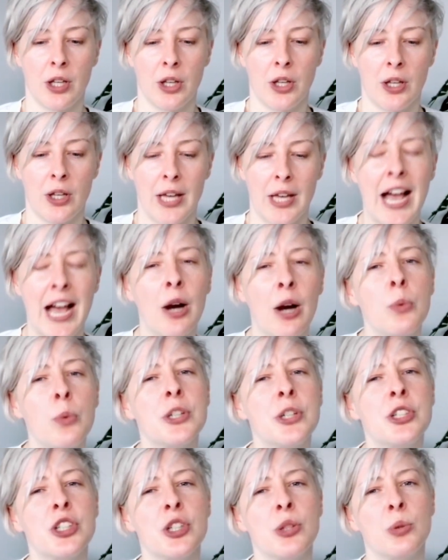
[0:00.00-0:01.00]
How
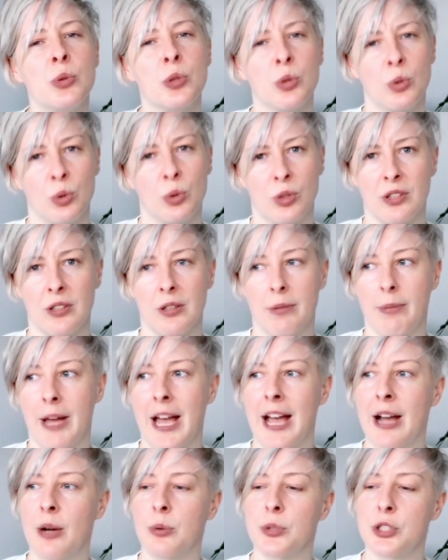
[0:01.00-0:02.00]
would you talk to them?
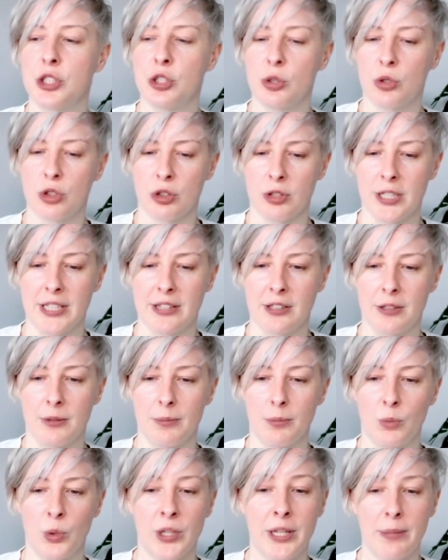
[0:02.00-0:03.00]
How would you treat
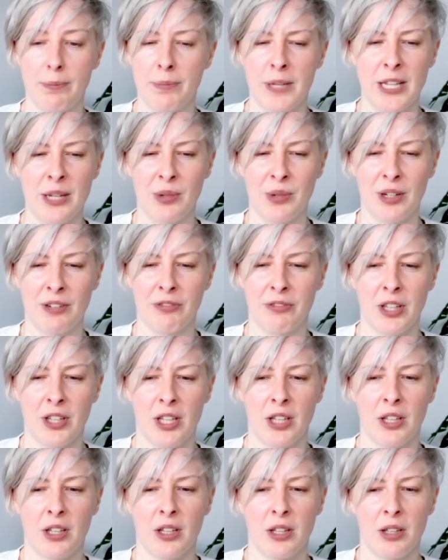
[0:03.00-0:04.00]
them? Would it be with,
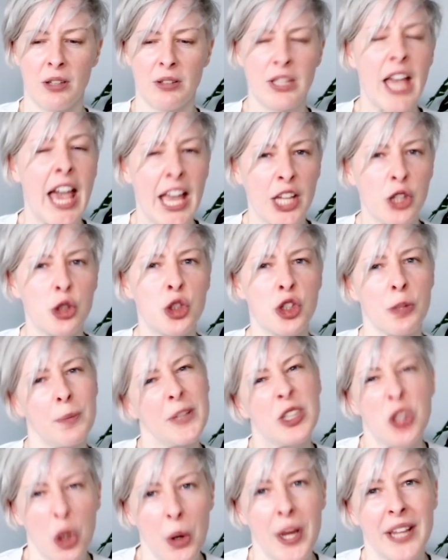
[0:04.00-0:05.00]
yeah, you should be
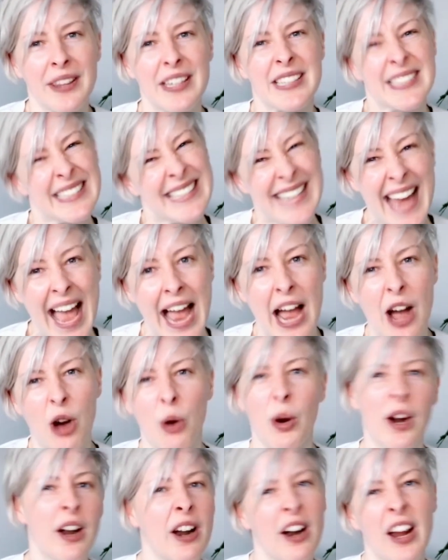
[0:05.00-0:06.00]
doing this
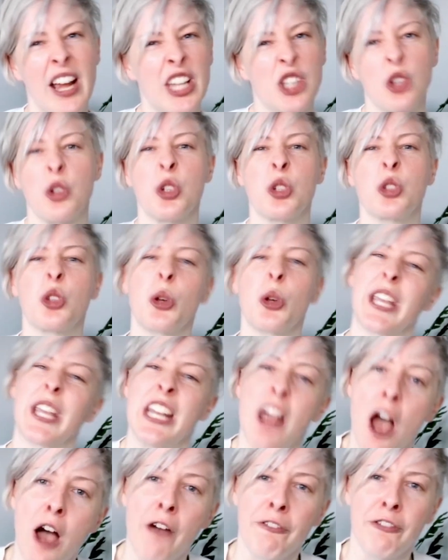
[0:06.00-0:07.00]
now, all right, you're not doing
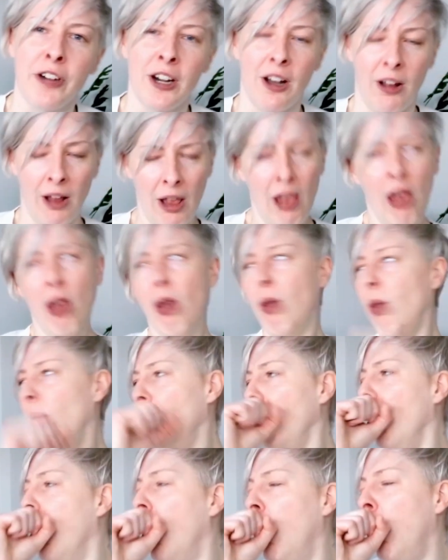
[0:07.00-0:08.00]
enough?
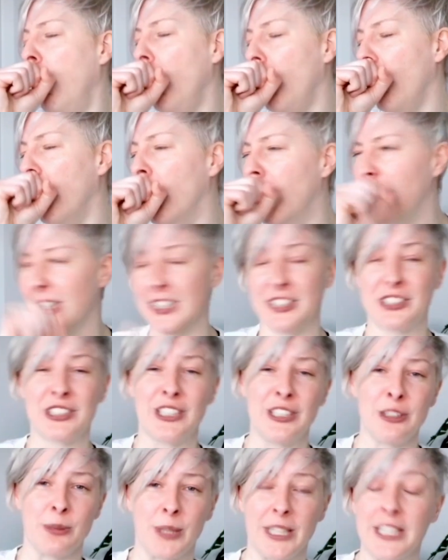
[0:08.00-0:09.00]

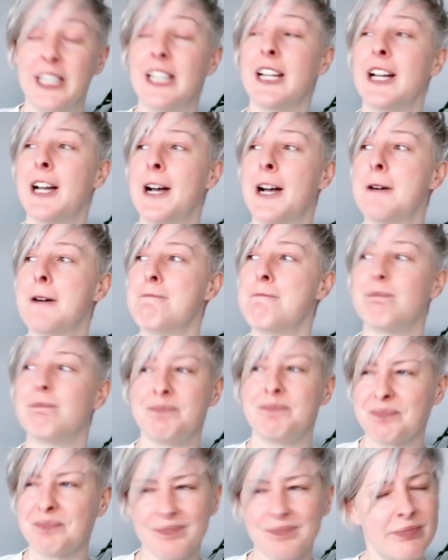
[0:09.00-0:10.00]
Excuse me.
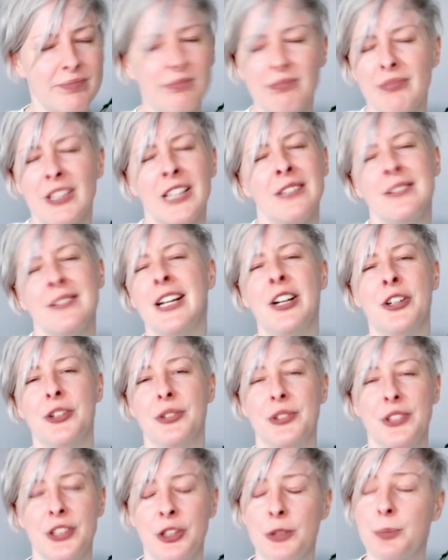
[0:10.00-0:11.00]
No,
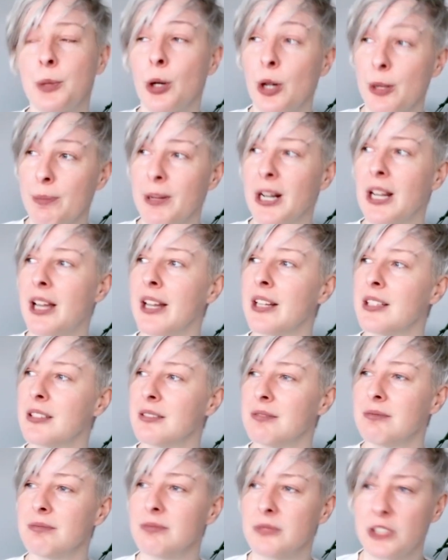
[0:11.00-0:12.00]
you'd probably be like,
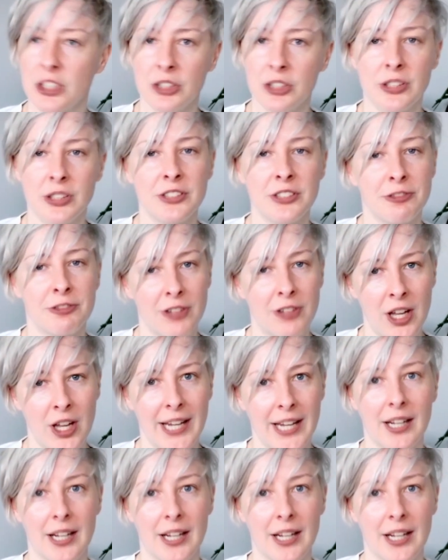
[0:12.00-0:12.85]
dude, it's fine.